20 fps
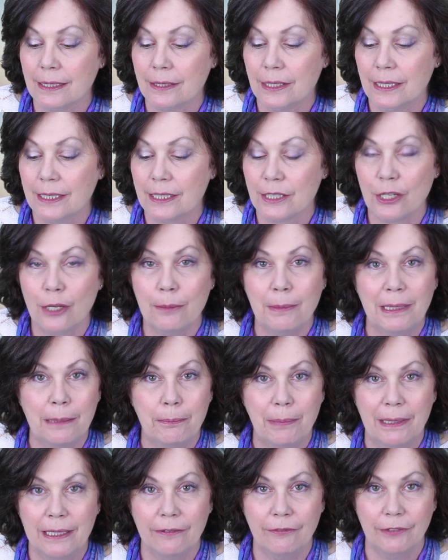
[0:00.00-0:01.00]
There's so many
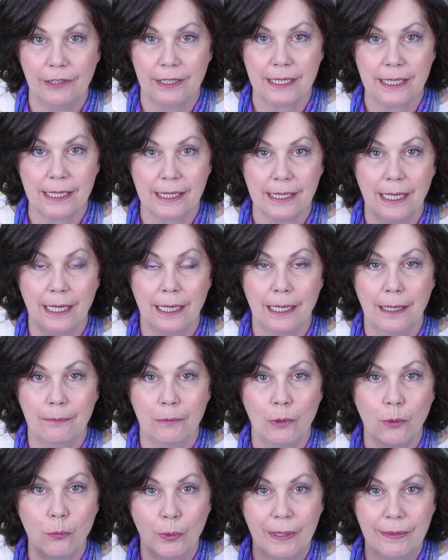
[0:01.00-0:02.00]
benefits
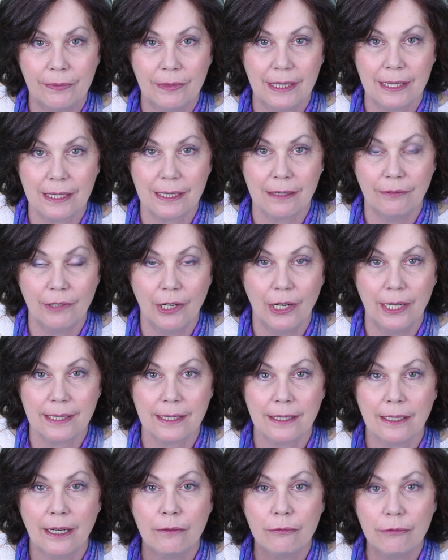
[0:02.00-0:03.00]
with this
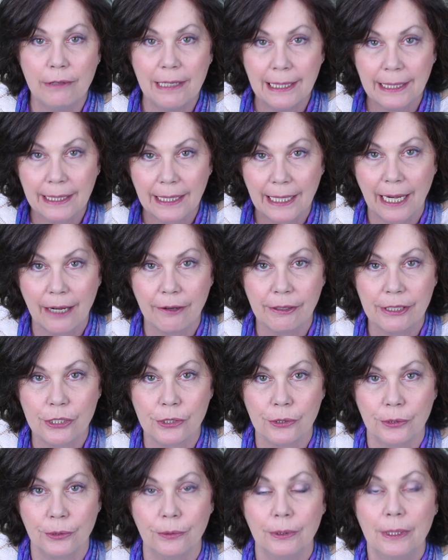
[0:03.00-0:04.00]
device, and I really
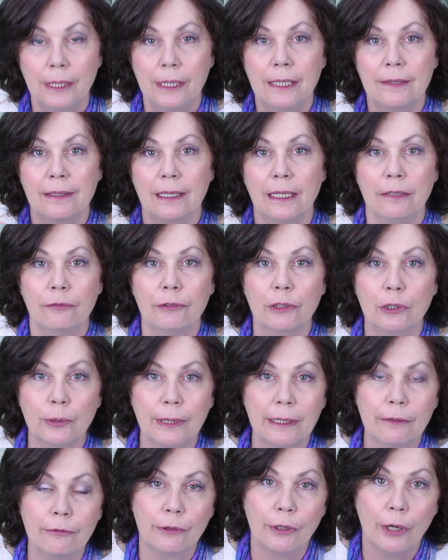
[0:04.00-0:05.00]
encourage you that if you're
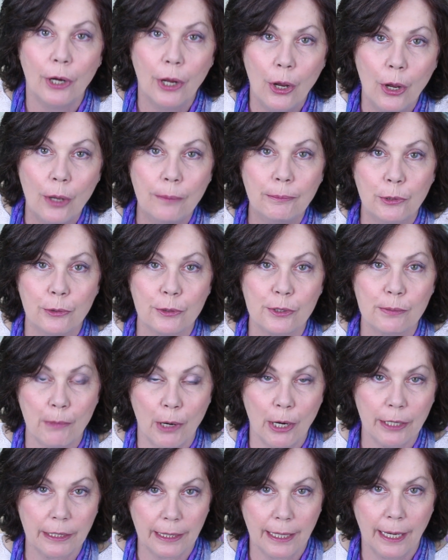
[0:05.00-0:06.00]
looking for a home use
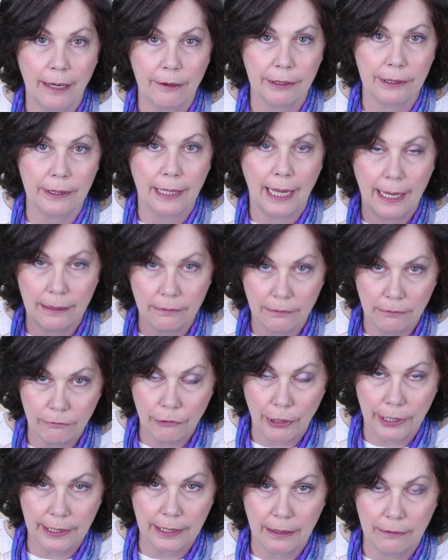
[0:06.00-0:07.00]
microcurrent and
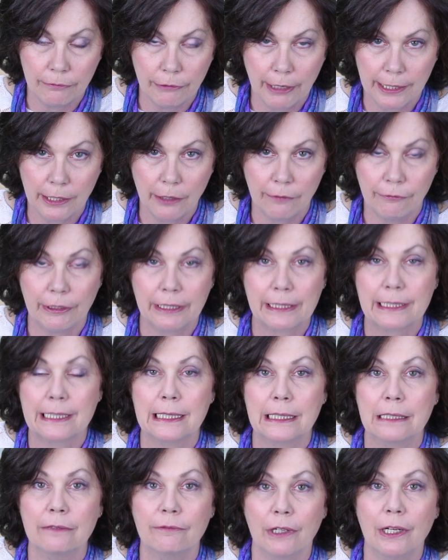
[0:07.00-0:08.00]
radio
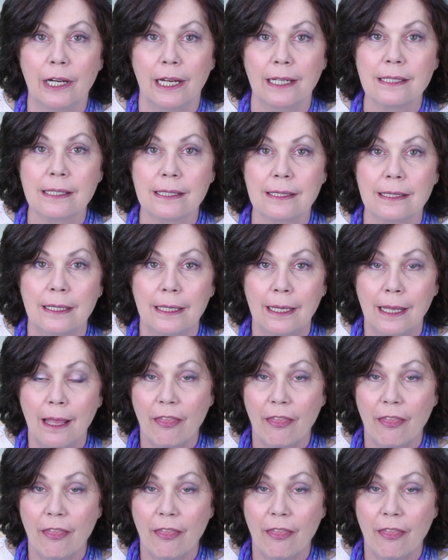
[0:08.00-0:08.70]
frequency device